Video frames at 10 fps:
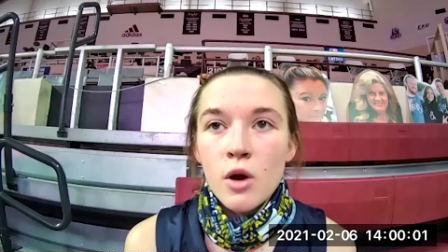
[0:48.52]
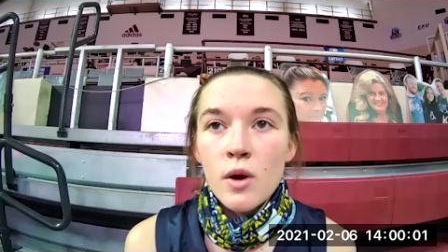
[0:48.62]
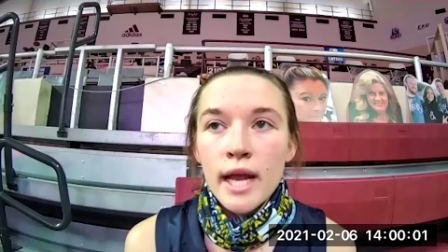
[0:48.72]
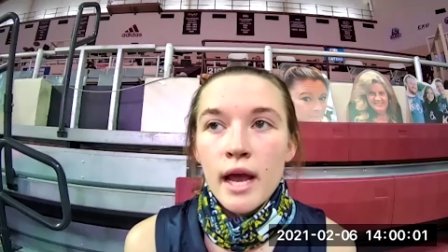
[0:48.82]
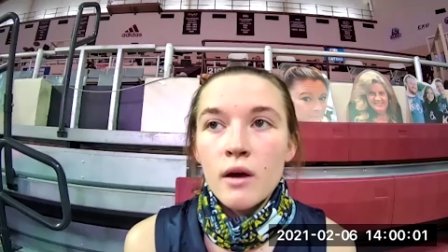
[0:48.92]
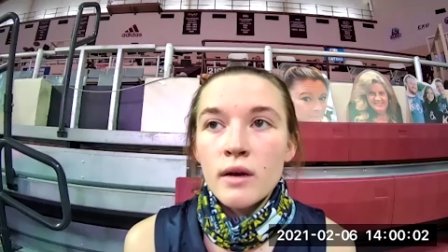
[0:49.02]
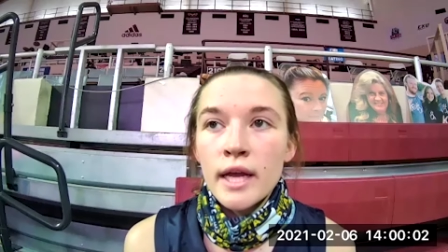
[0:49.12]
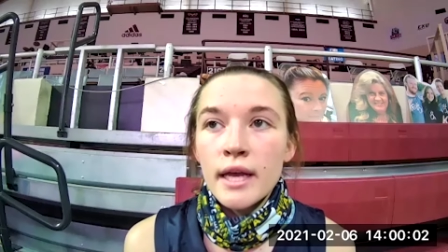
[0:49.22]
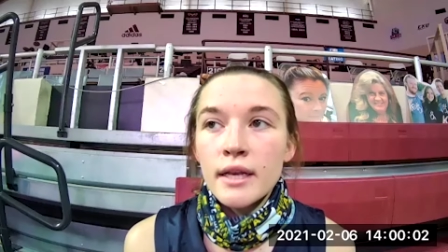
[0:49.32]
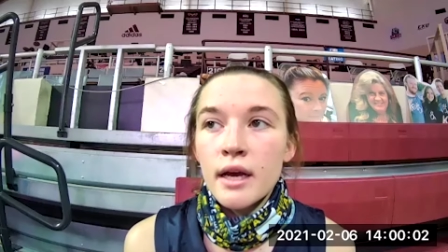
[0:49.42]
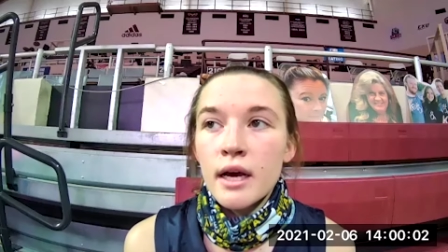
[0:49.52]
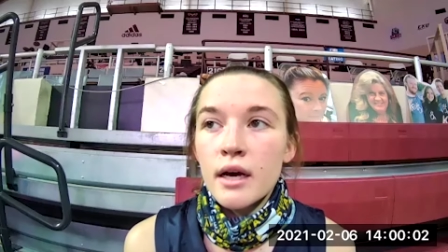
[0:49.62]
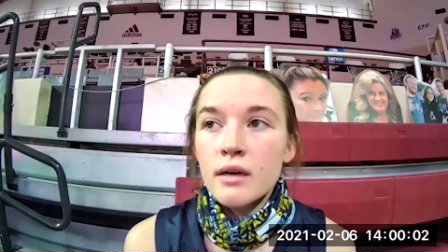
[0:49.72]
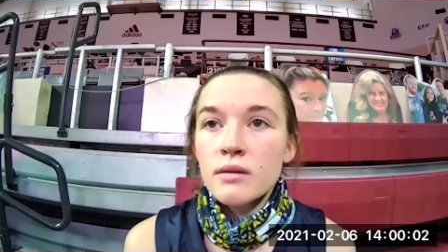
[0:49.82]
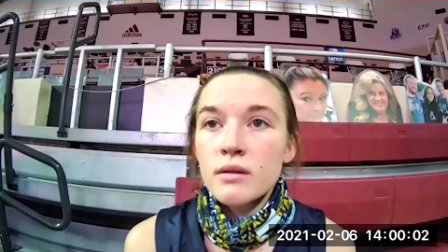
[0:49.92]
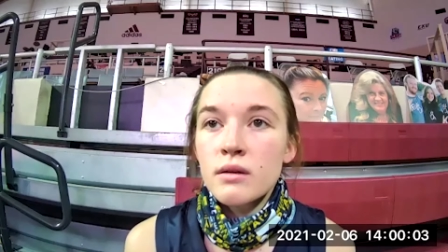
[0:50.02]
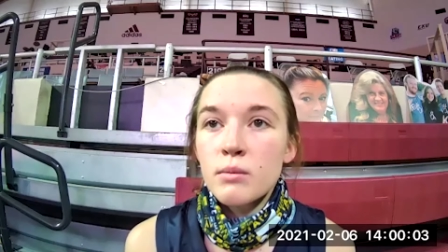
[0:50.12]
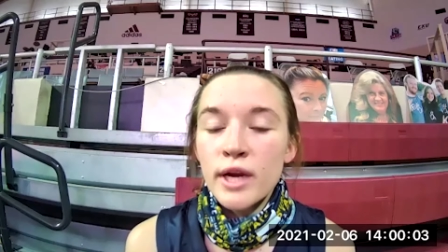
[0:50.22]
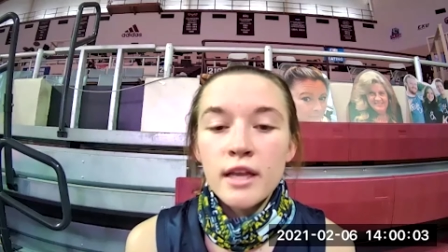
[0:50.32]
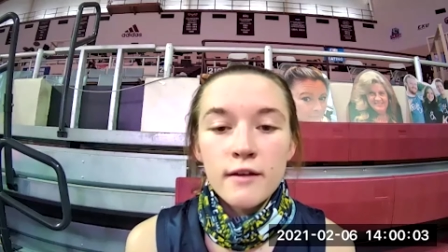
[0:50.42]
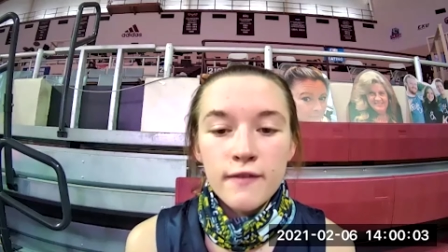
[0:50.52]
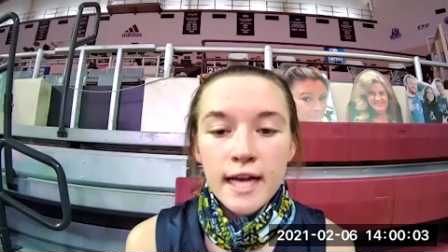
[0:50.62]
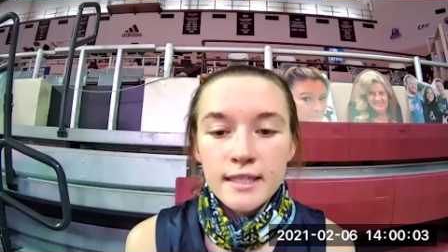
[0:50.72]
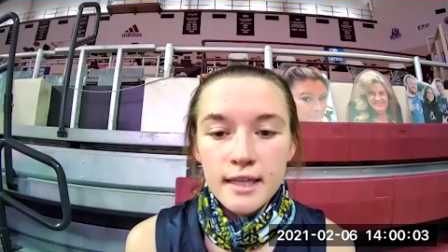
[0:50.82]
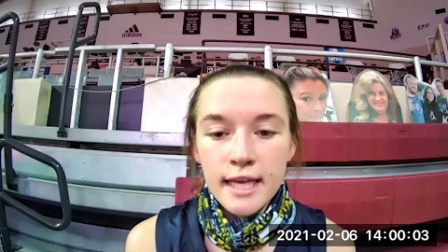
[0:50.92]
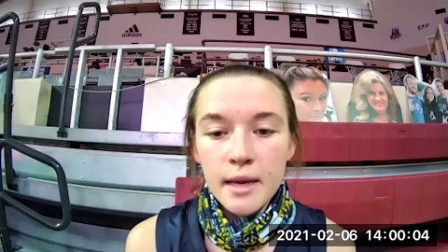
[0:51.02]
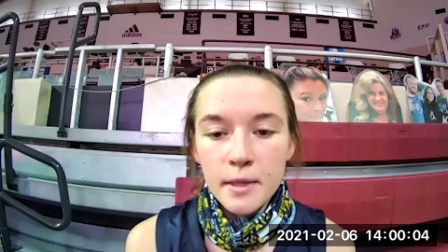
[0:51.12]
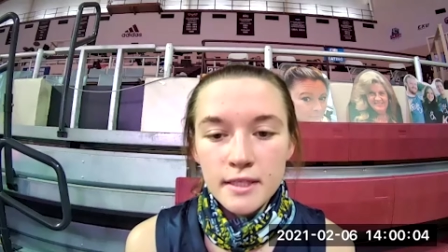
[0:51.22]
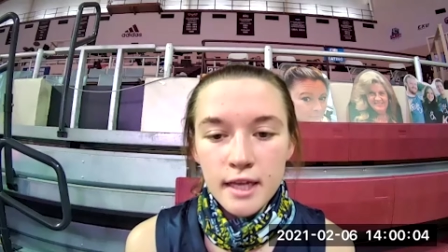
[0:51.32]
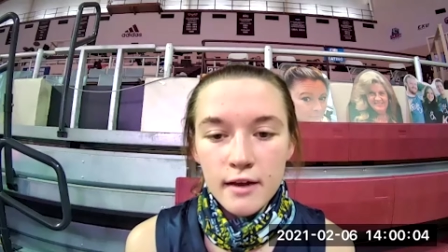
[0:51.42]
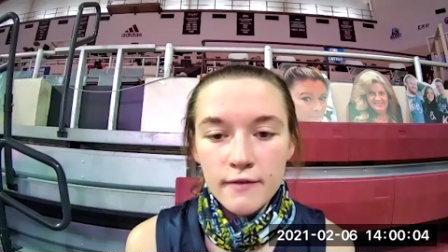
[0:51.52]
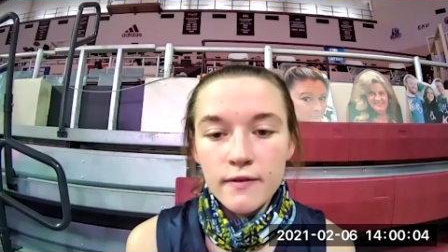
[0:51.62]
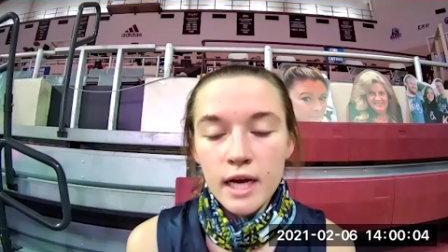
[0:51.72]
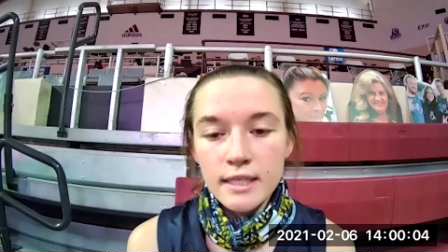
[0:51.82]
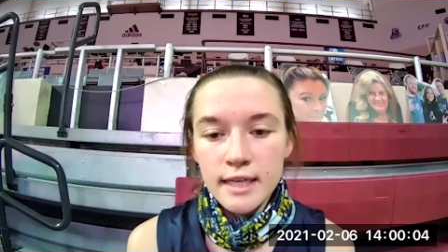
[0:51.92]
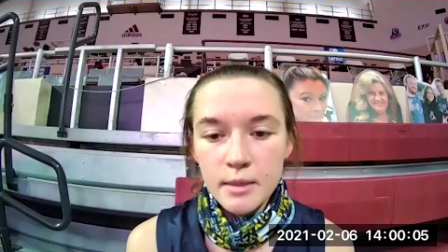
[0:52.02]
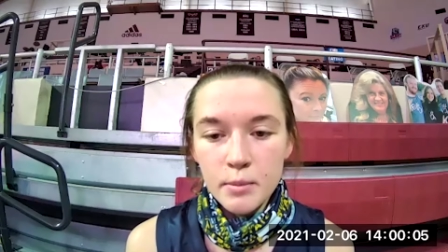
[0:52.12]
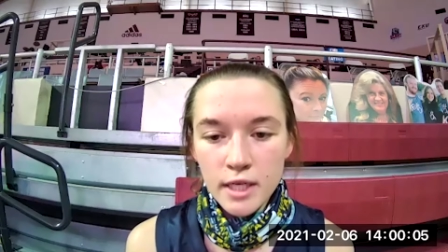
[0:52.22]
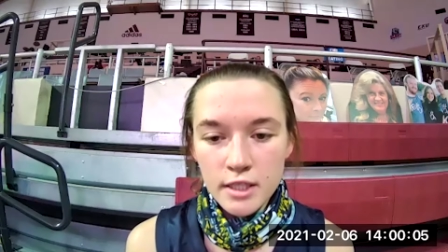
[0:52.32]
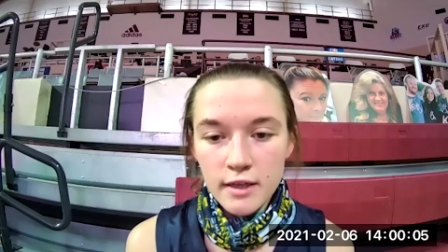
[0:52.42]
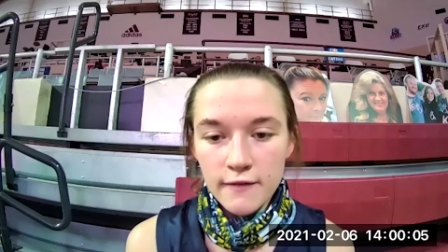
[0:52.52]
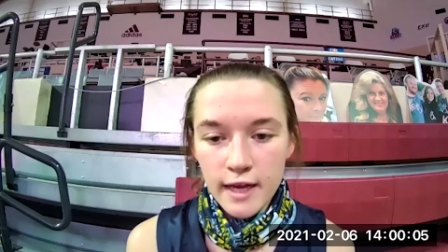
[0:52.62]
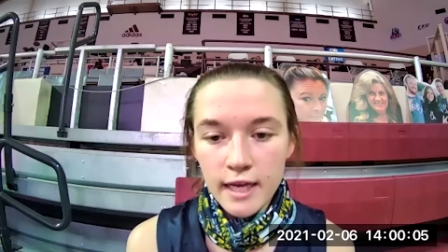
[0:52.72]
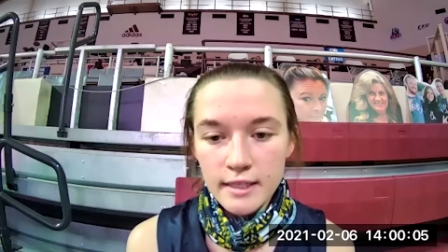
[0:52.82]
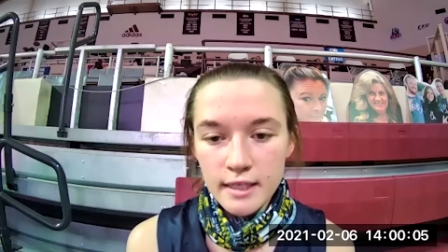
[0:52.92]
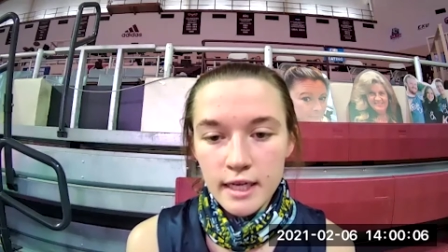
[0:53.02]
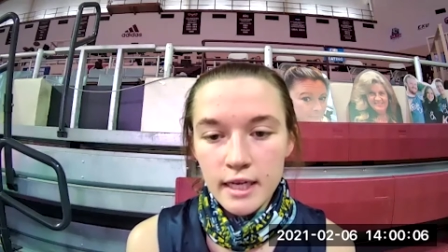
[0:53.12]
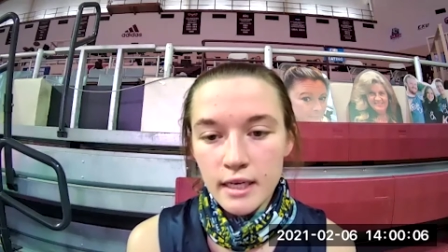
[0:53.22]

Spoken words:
and going out and bringing the fight to them instead of us getting punched in the face. And